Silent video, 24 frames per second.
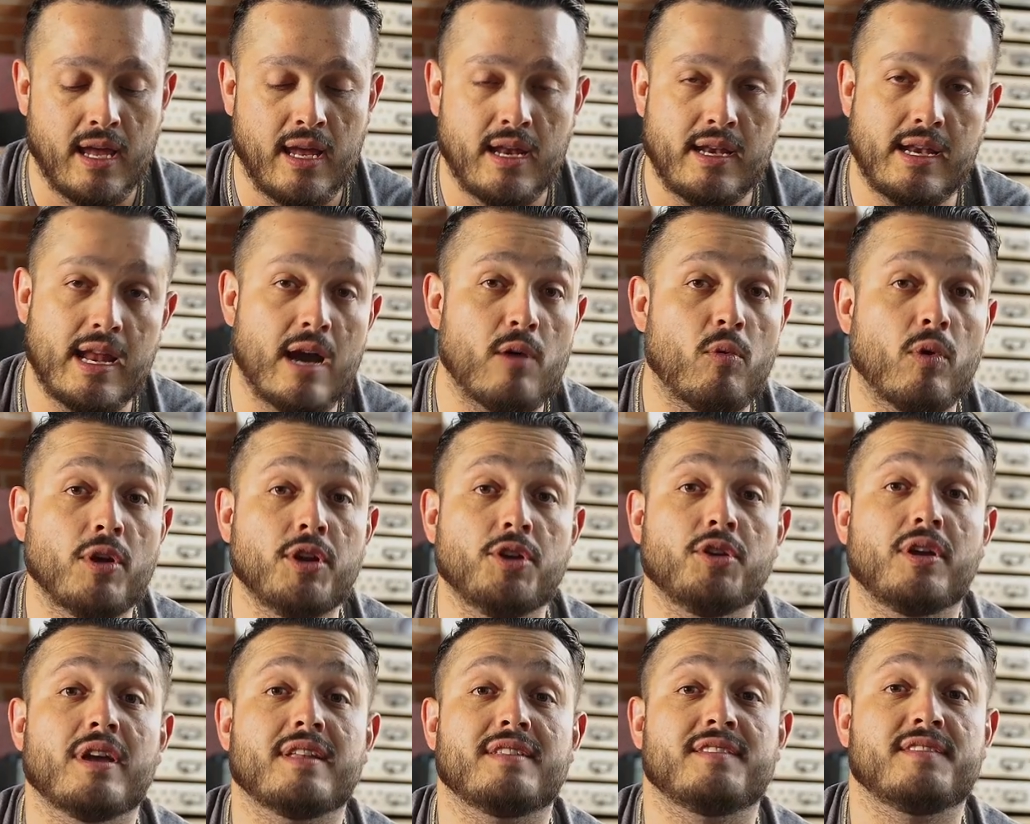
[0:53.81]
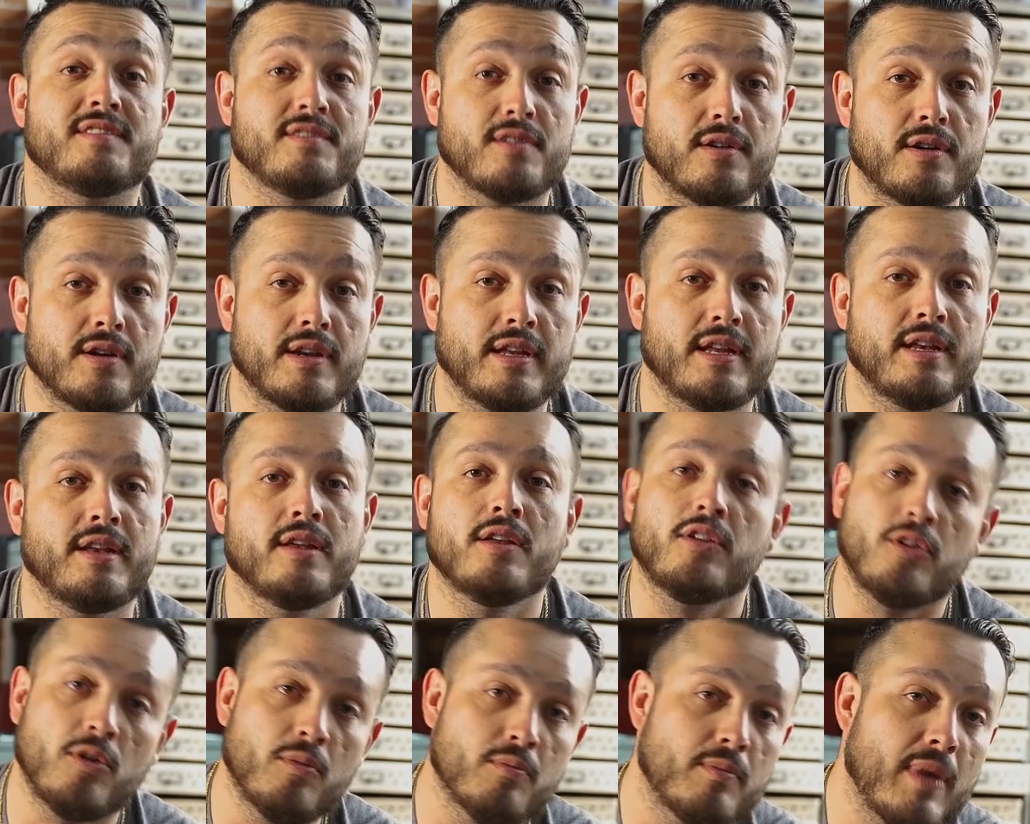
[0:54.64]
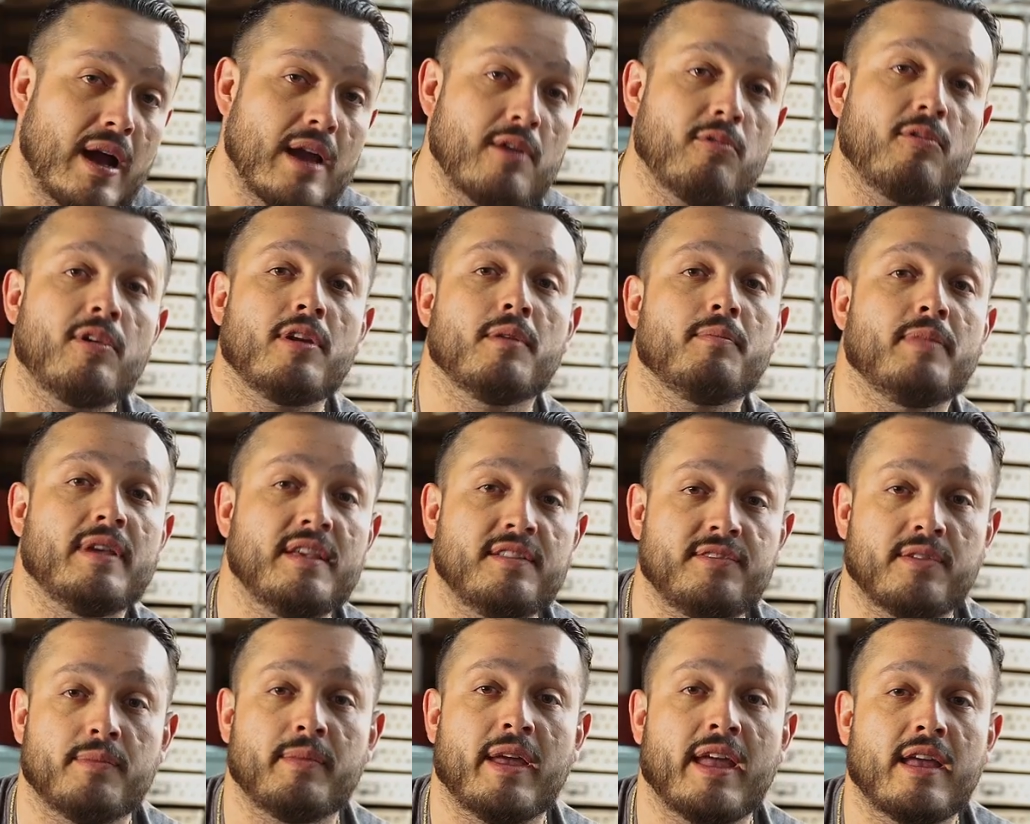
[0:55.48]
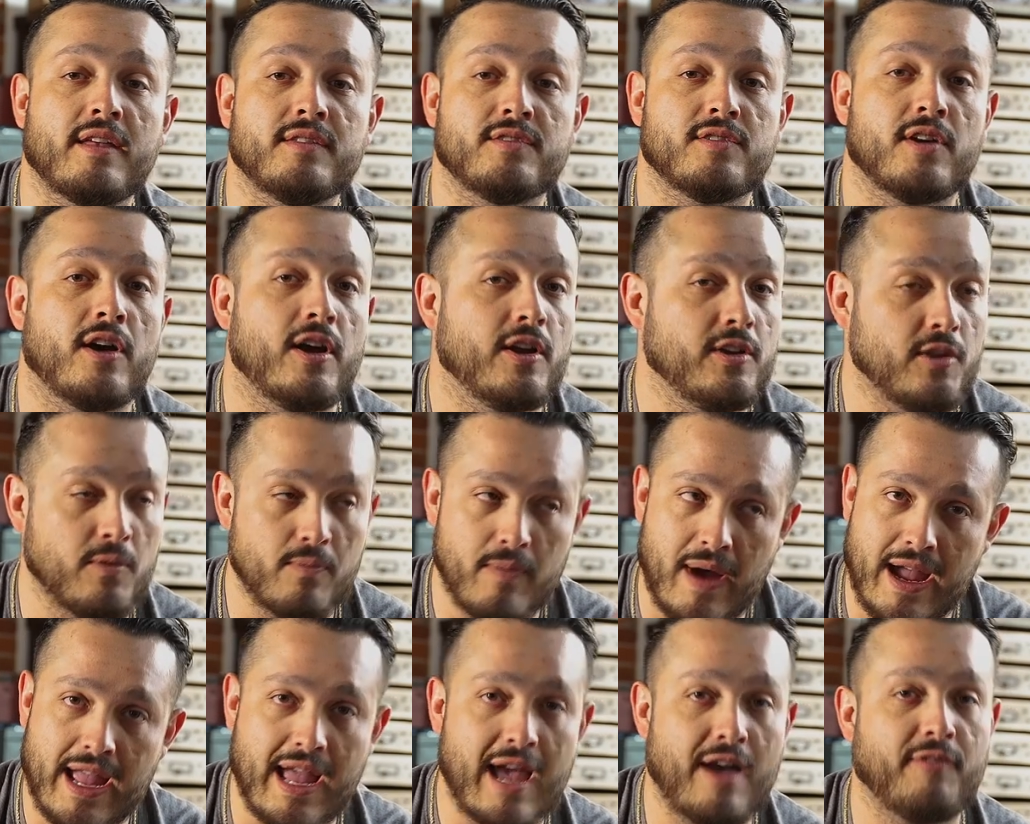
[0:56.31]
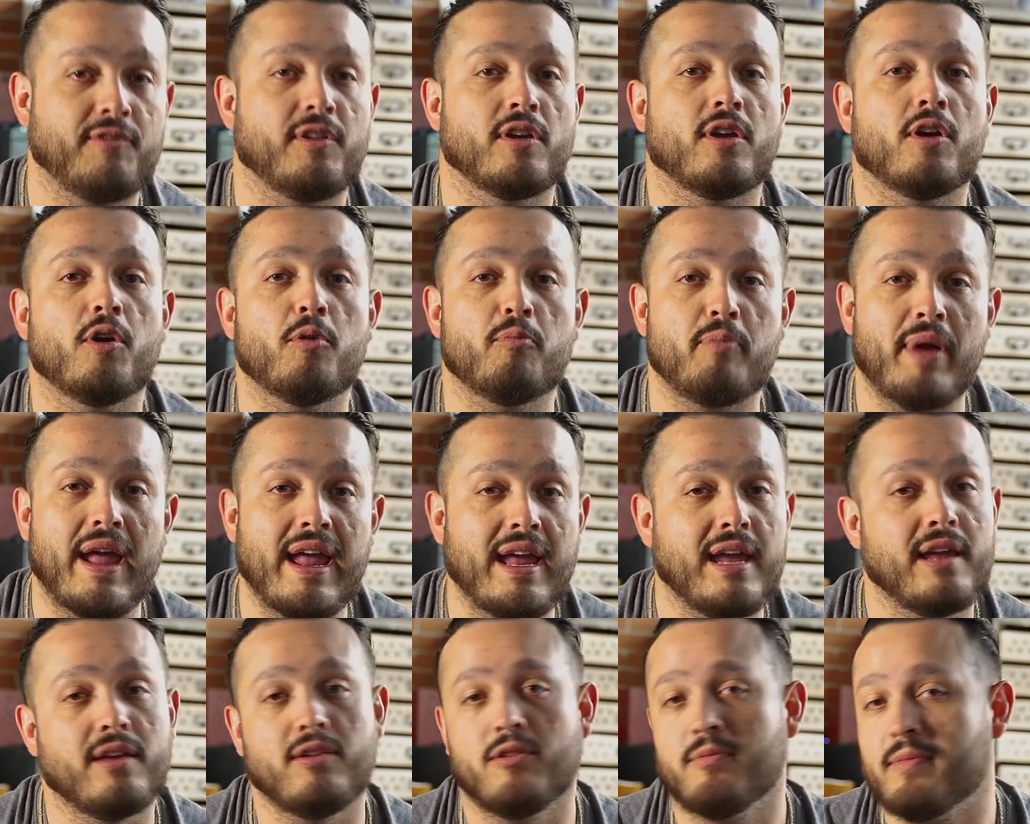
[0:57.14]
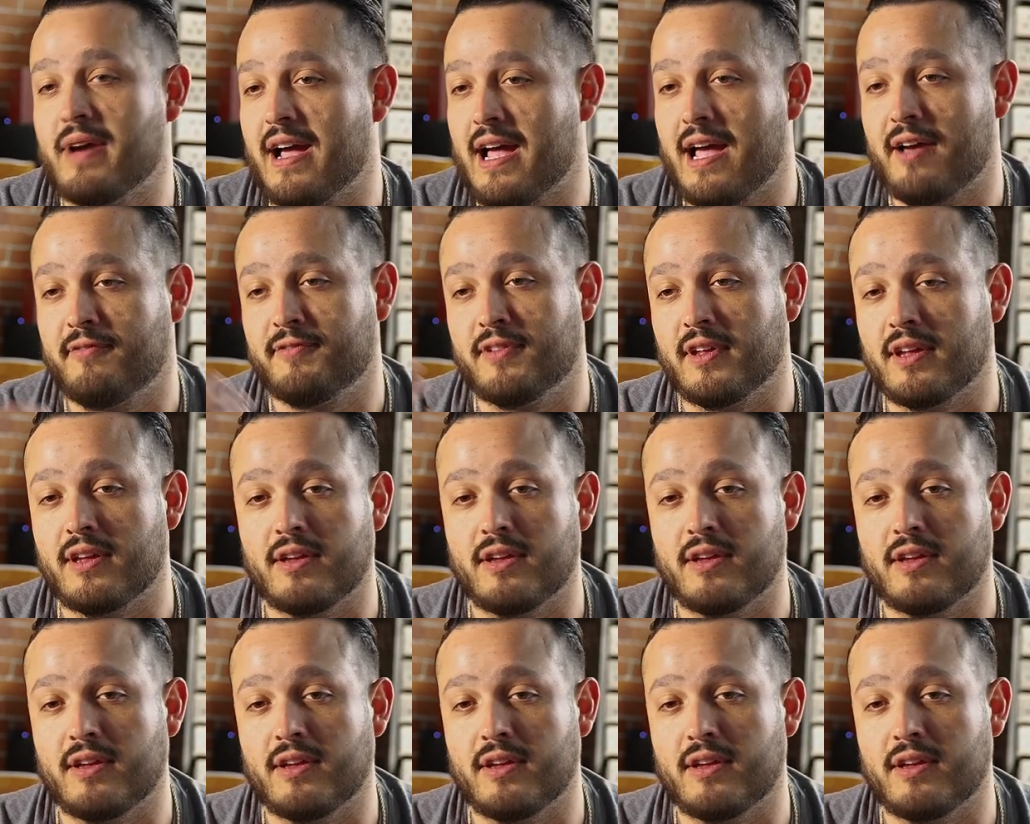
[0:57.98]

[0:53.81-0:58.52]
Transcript: Now, when you get started, you might want to be some hands-on. You might have to go paint. You might have to,